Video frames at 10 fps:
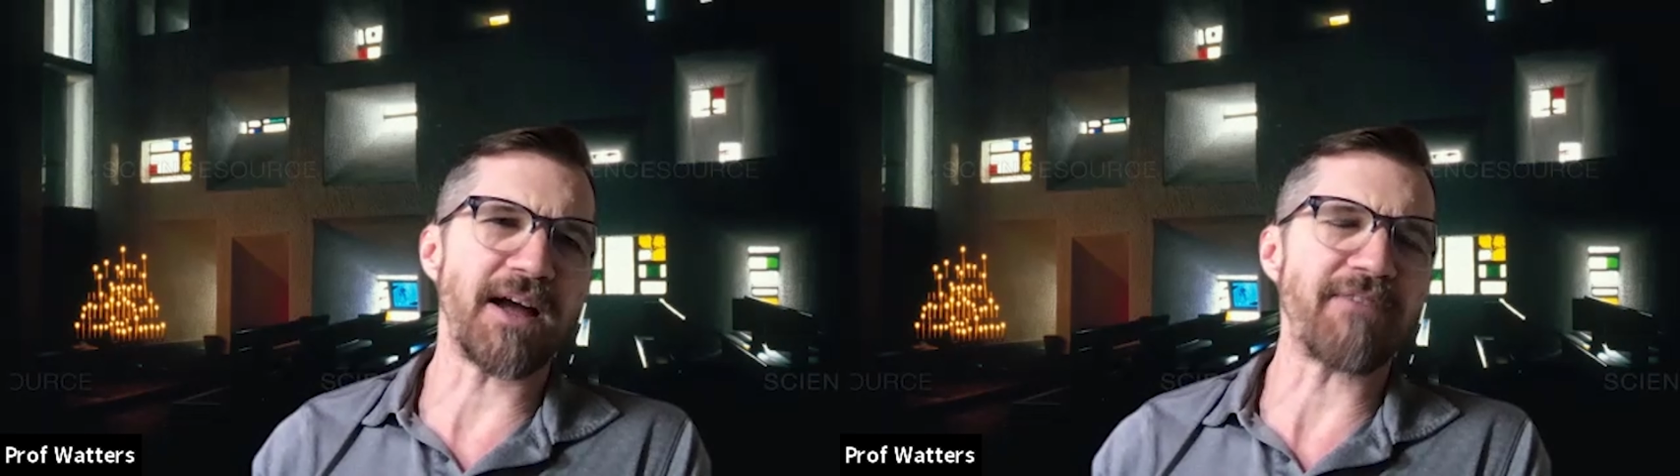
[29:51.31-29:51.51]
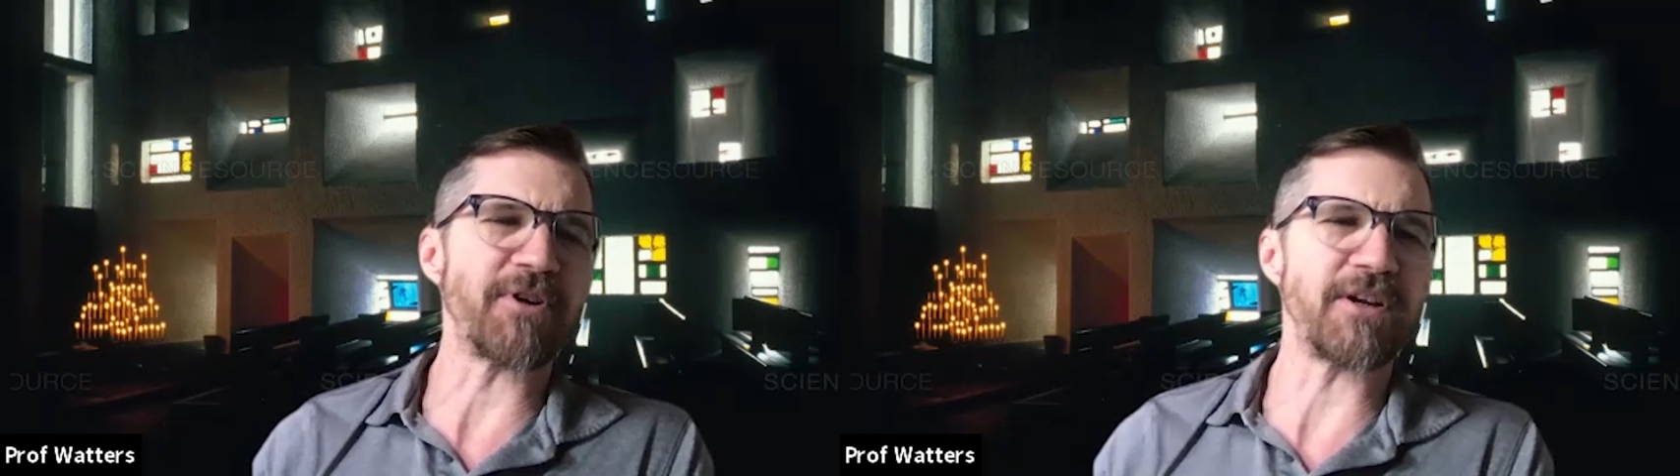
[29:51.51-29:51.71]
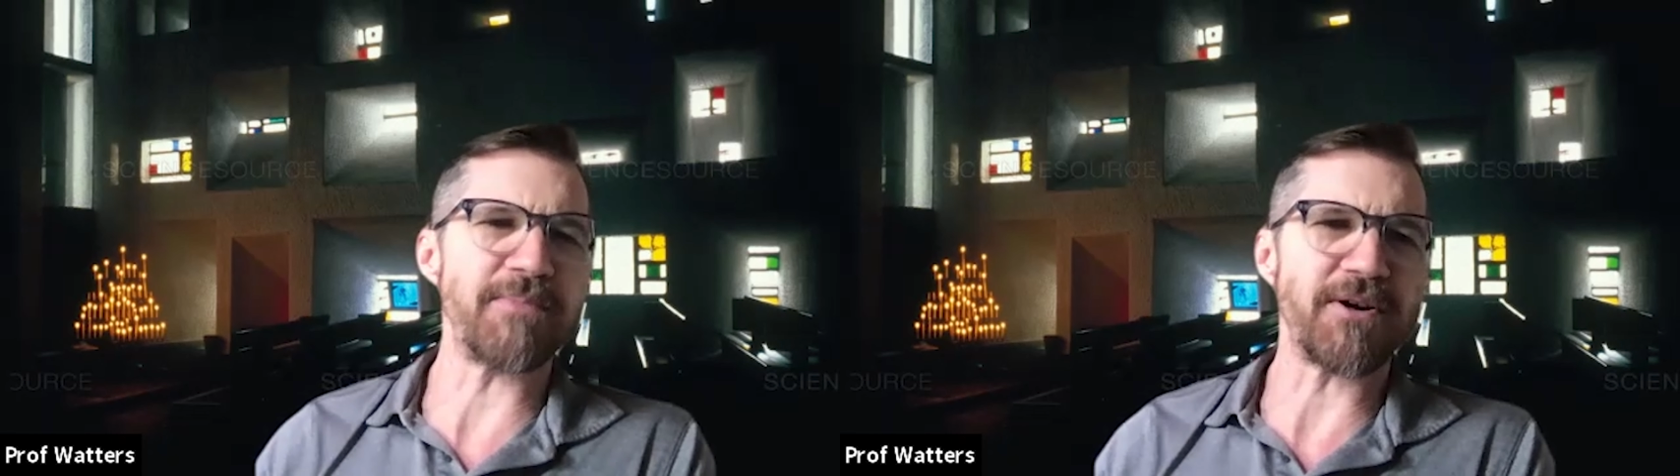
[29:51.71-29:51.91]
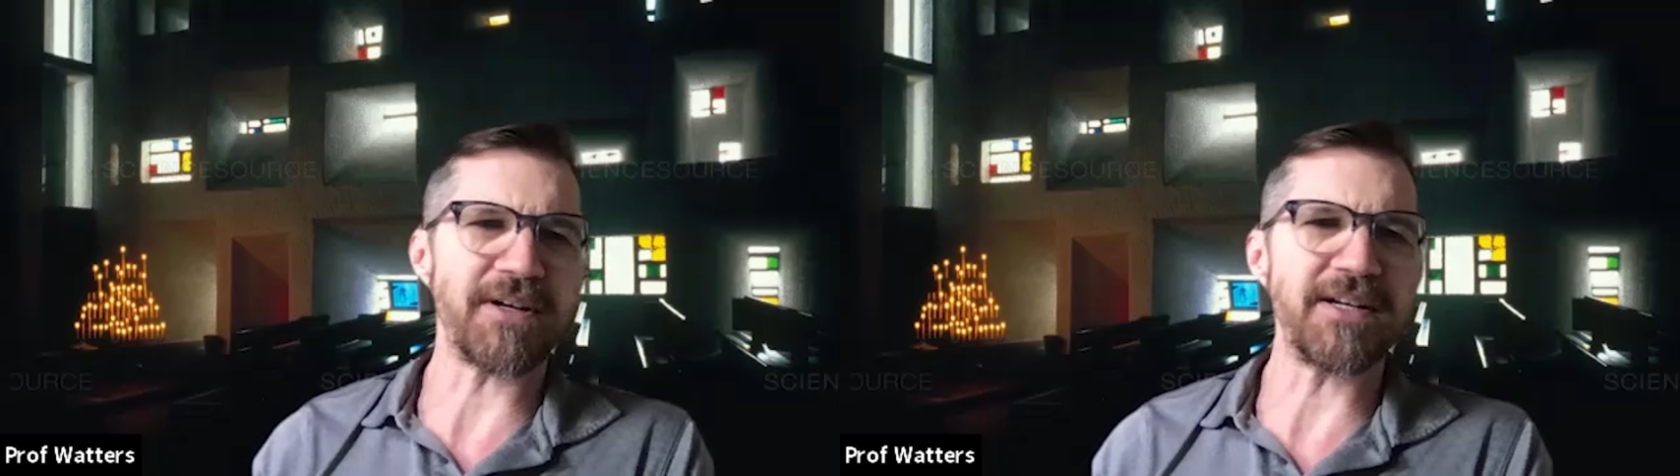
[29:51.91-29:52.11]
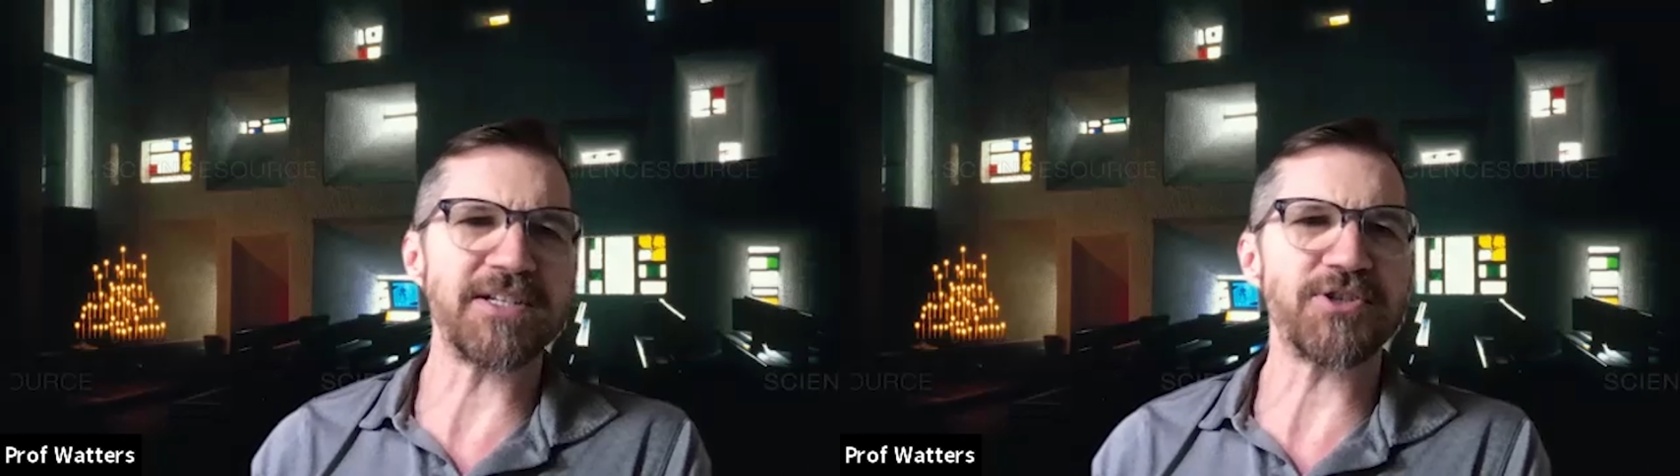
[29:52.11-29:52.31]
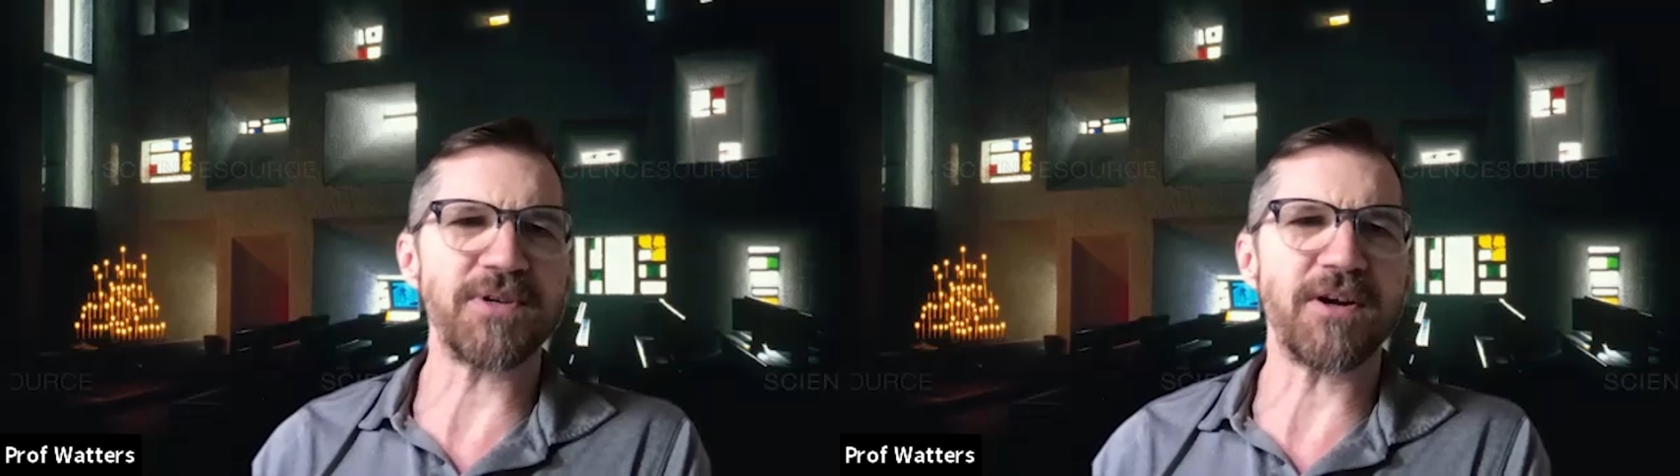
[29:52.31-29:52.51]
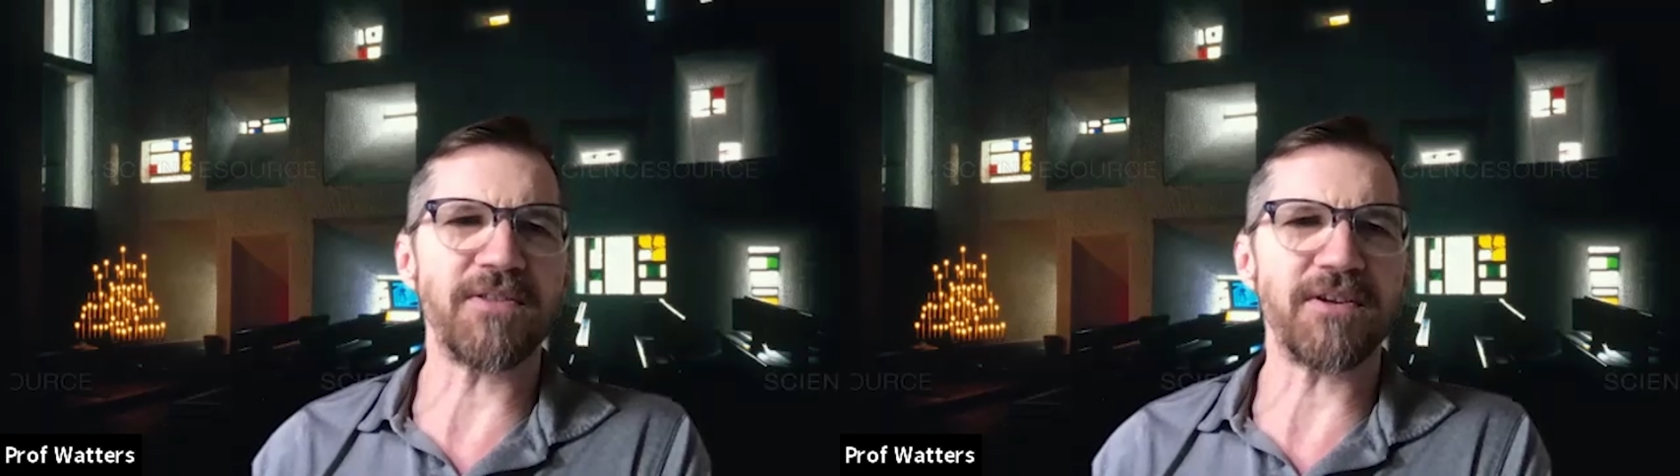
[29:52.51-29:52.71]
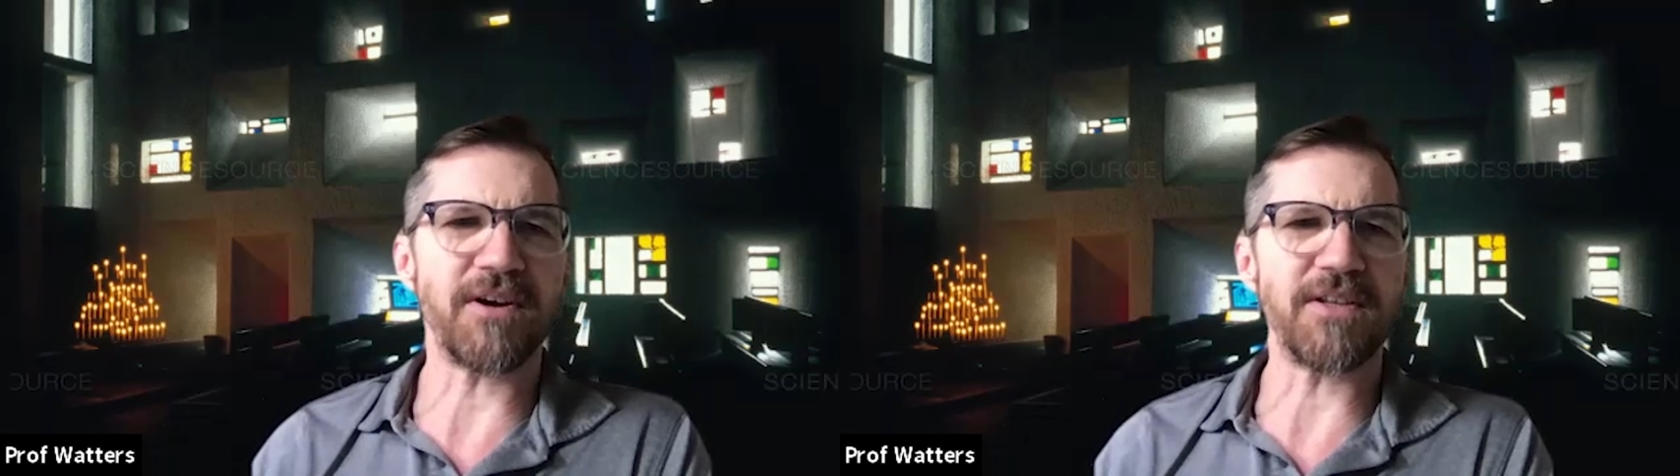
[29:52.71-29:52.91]
African American history
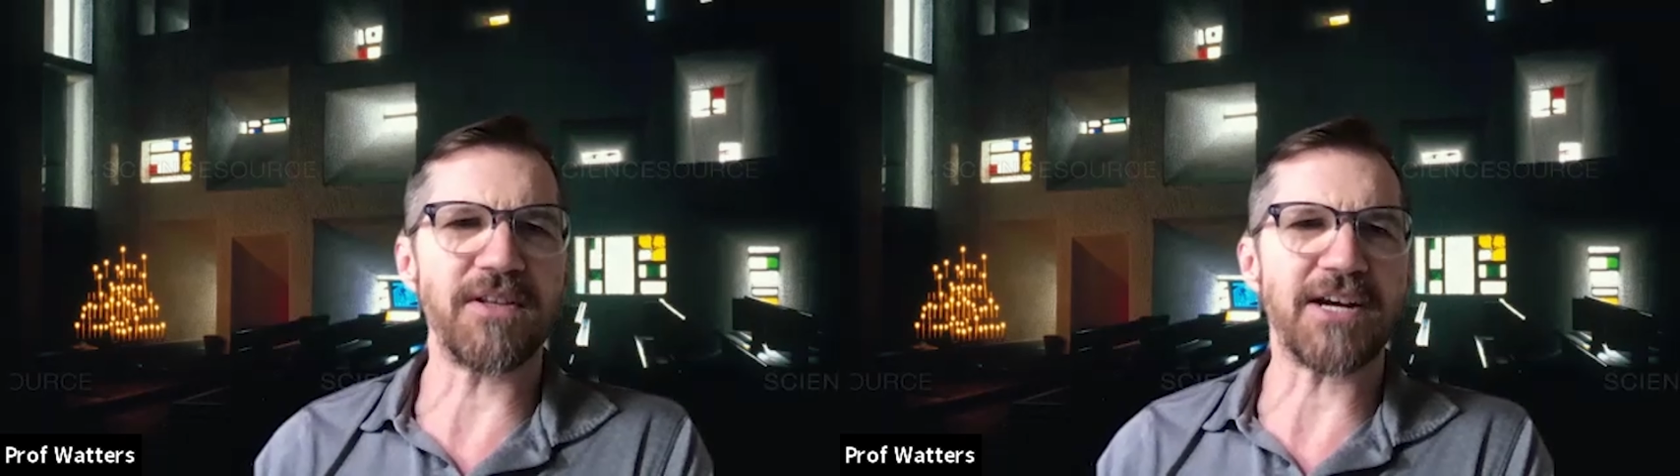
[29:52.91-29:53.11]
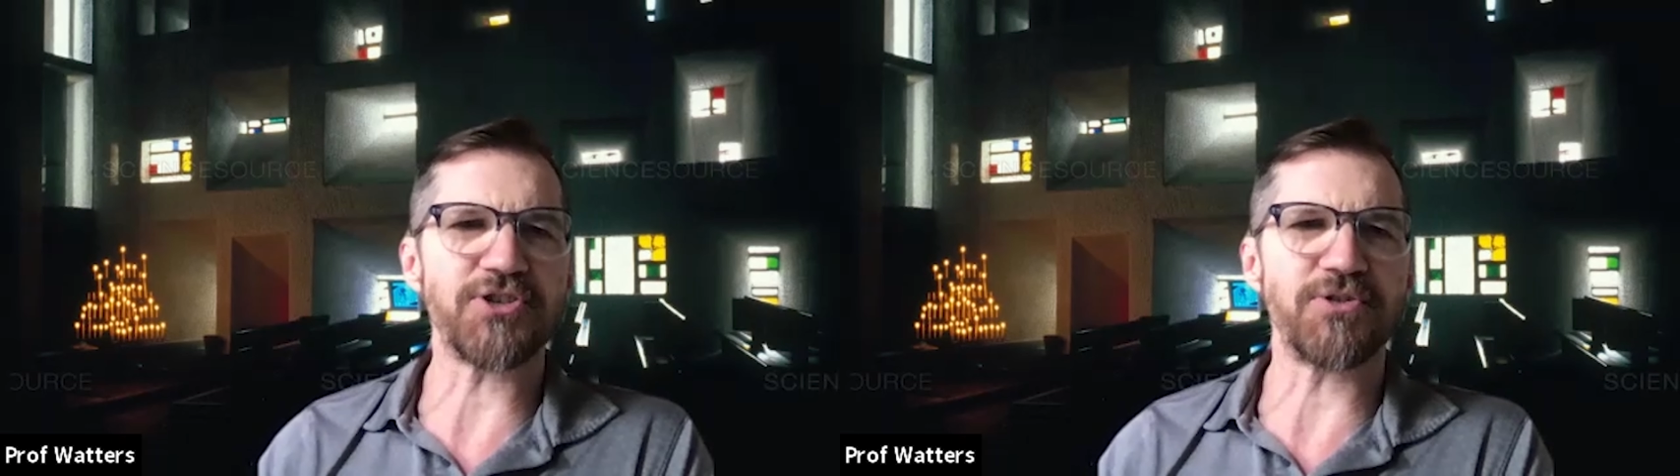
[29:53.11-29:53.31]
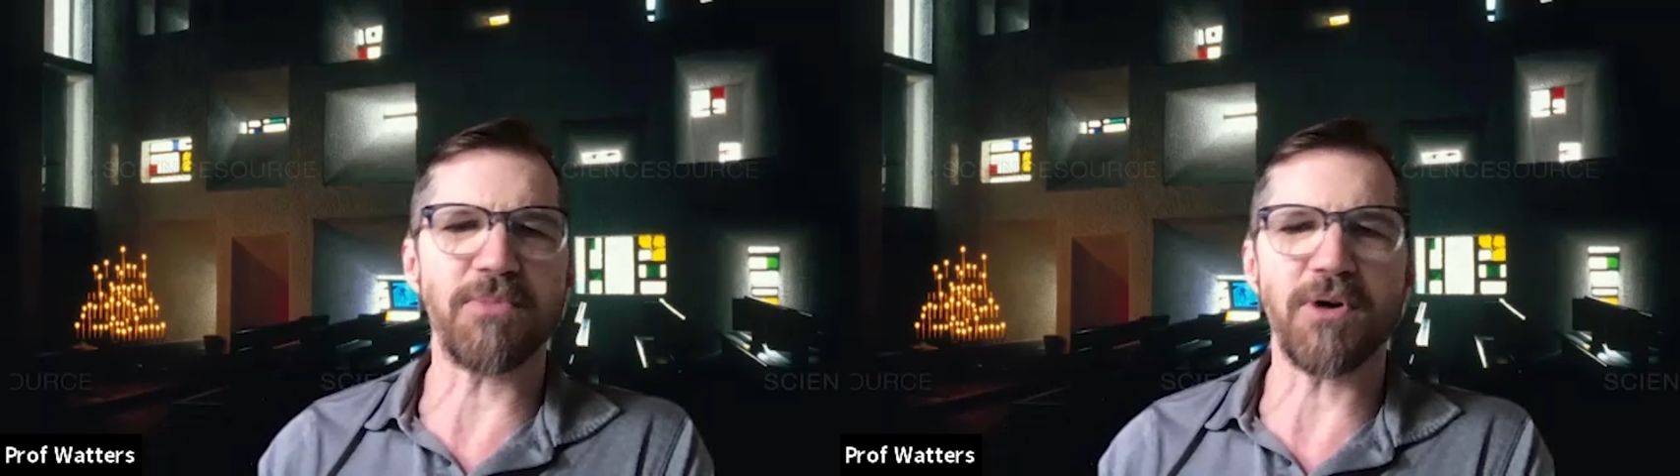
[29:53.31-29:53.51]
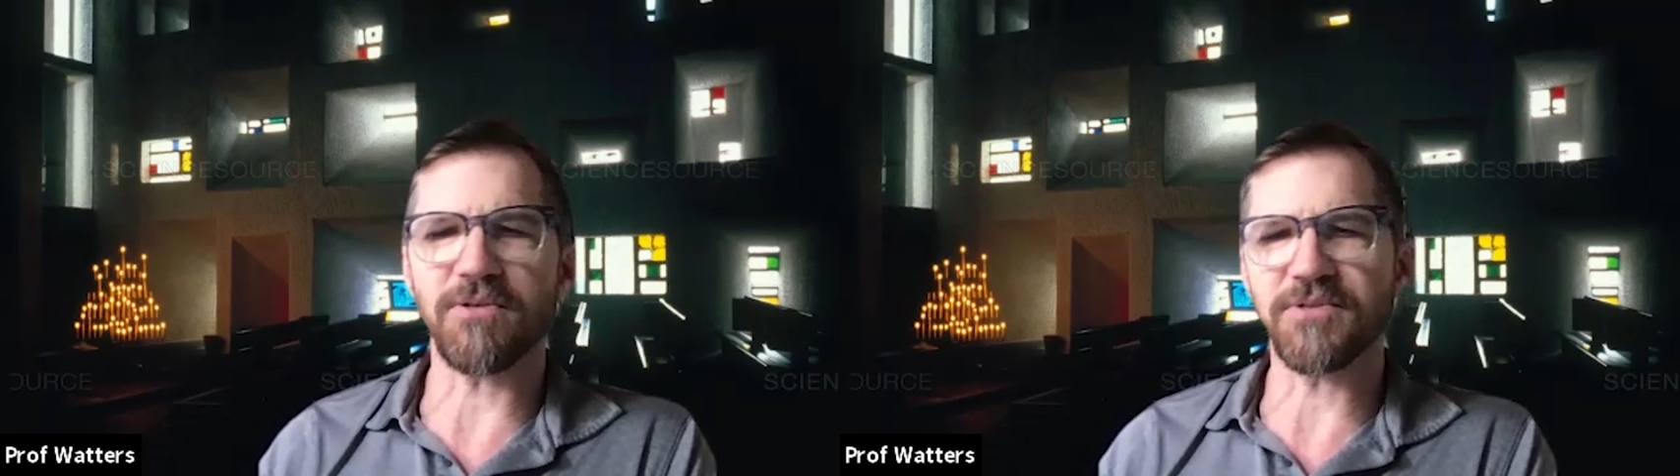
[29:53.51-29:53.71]
on the National Mall.